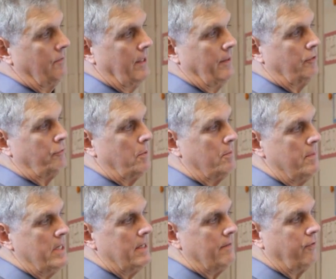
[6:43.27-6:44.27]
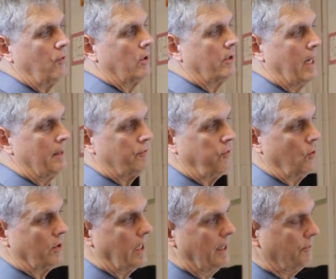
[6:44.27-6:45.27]
This would mean 4 times
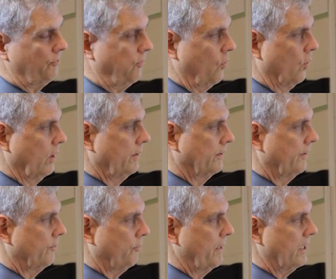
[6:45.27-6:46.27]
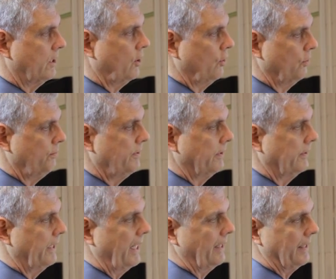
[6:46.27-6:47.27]
4 times 4. It's being cubed,
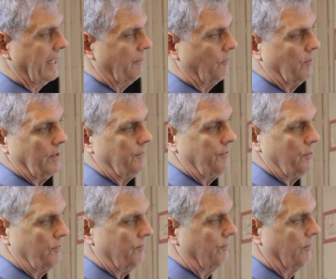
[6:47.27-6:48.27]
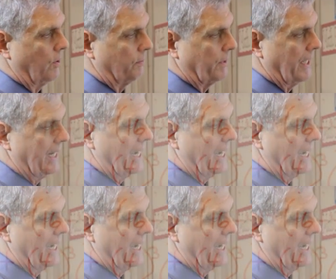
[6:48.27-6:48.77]
and that, if you multiply it